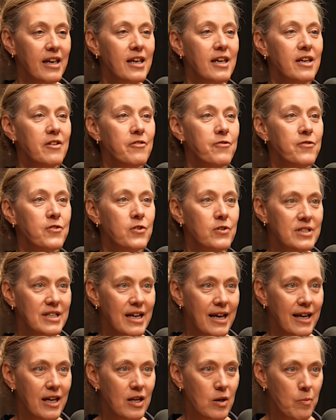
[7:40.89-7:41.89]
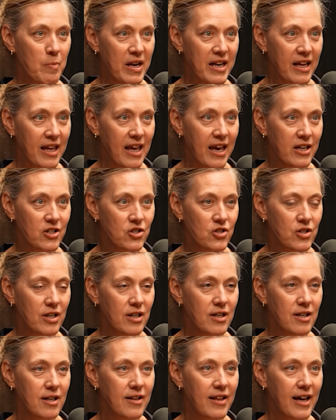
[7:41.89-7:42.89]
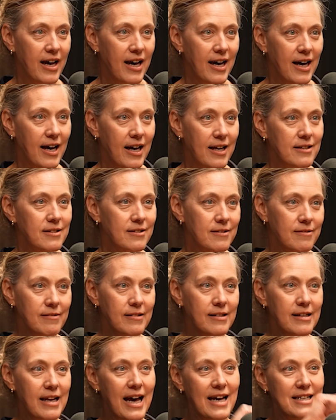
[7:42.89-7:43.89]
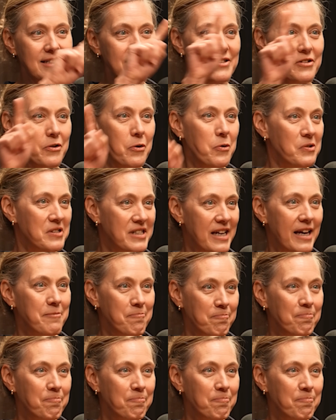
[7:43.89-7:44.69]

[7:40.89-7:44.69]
if you're taking a medication that lasts the whole day.